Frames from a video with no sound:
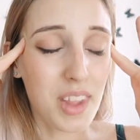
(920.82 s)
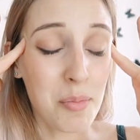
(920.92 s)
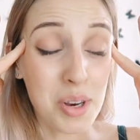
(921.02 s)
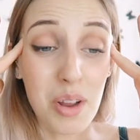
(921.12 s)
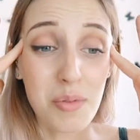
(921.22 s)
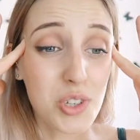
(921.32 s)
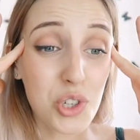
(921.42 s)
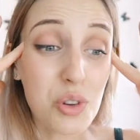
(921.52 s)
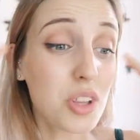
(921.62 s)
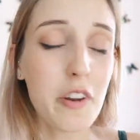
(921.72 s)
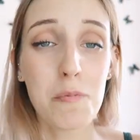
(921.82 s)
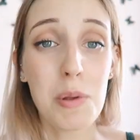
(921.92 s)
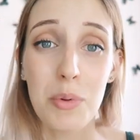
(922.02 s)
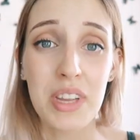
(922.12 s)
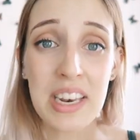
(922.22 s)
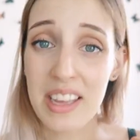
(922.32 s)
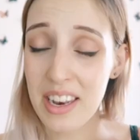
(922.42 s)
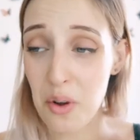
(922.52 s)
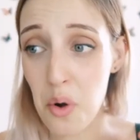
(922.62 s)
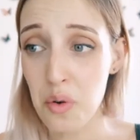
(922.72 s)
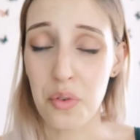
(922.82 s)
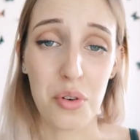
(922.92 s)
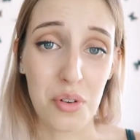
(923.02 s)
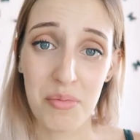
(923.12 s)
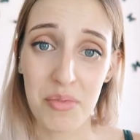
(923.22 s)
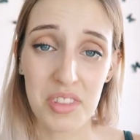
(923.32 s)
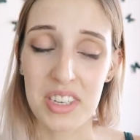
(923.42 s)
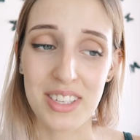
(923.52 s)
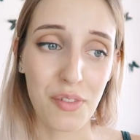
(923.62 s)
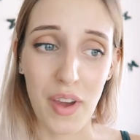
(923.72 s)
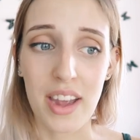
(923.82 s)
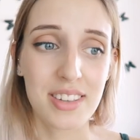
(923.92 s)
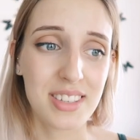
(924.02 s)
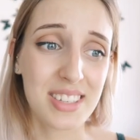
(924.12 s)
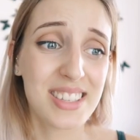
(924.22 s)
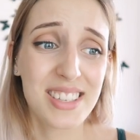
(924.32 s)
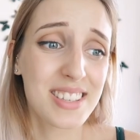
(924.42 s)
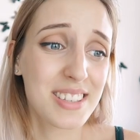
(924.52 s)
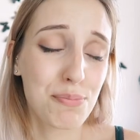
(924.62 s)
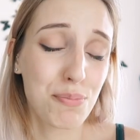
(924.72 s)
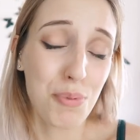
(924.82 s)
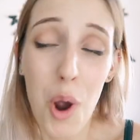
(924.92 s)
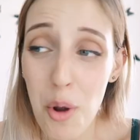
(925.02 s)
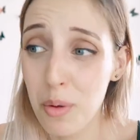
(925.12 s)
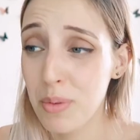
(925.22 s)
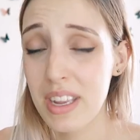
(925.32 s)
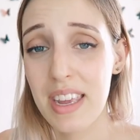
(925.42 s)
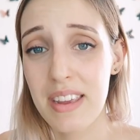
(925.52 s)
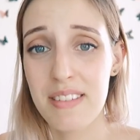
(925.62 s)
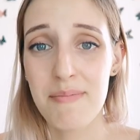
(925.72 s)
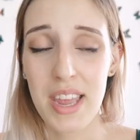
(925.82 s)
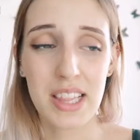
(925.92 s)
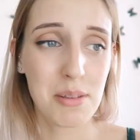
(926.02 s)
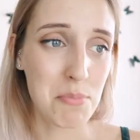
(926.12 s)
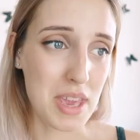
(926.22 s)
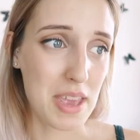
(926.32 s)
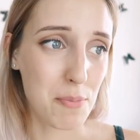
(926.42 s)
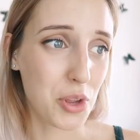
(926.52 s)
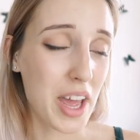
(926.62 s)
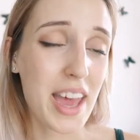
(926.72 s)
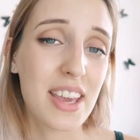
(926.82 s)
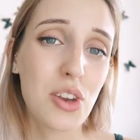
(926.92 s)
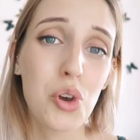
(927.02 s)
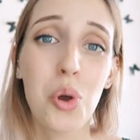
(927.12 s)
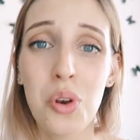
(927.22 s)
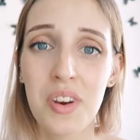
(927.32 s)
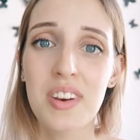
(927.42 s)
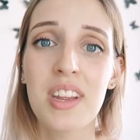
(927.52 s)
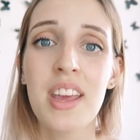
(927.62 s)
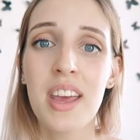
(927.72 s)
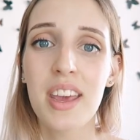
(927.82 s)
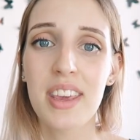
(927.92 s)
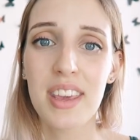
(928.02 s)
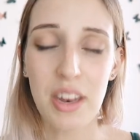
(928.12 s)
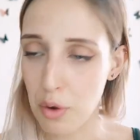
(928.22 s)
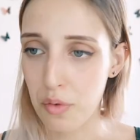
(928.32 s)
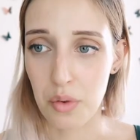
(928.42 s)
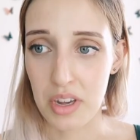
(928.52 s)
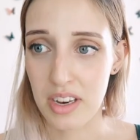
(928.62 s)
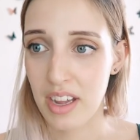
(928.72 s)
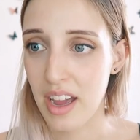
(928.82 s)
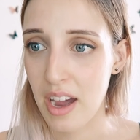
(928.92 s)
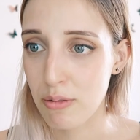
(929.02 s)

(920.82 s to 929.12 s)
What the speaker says: I mean, I'm sure a lot of people can get over this fact. It's probably mainly me, but I couldn't get over it.